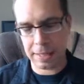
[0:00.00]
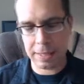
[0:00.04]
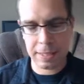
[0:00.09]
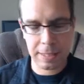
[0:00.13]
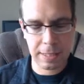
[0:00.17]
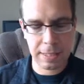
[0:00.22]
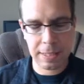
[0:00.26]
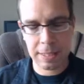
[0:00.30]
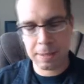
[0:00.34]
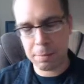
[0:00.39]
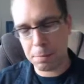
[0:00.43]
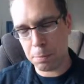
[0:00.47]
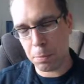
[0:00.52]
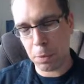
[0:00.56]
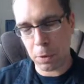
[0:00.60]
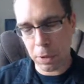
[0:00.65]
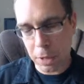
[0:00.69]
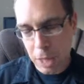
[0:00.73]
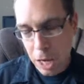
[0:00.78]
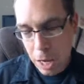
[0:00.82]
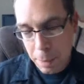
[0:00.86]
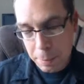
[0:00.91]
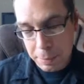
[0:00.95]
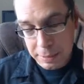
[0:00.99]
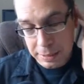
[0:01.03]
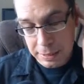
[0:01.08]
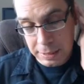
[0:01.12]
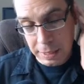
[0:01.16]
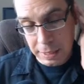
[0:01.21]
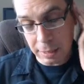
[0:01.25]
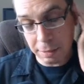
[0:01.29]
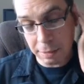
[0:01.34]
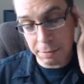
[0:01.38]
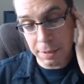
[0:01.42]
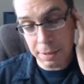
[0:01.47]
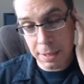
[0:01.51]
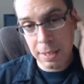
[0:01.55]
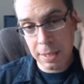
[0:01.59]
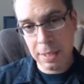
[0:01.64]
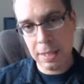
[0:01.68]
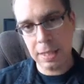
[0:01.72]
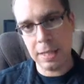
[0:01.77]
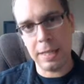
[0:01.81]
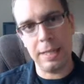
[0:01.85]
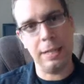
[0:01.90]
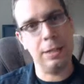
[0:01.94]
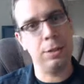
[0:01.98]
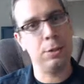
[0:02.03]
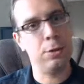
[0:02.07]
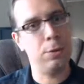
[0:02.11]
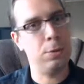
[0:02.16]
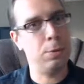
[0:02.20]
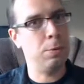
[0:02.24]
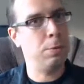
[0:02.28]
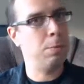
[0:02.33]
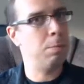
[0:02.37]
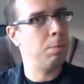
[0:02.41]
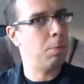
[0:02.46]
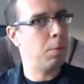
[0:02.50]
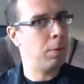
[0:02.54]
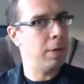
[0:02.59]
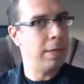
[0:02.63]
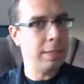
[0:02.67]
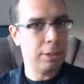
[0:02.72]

more common stuff into more interesting